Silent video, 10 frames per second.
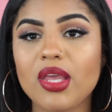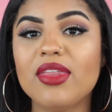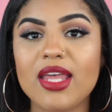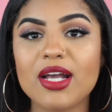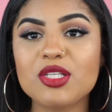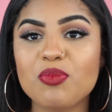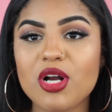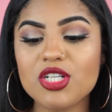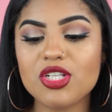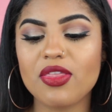The next
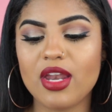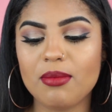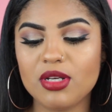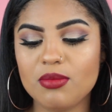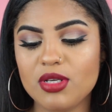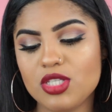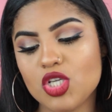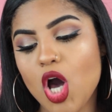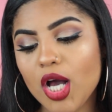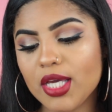brush that I'm going to be
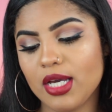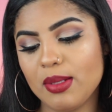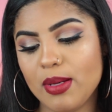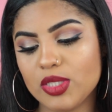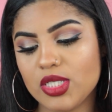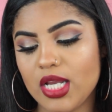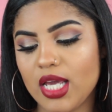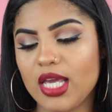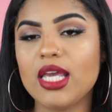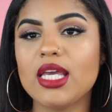talking about
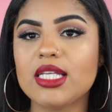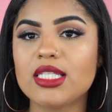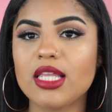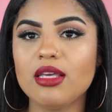today is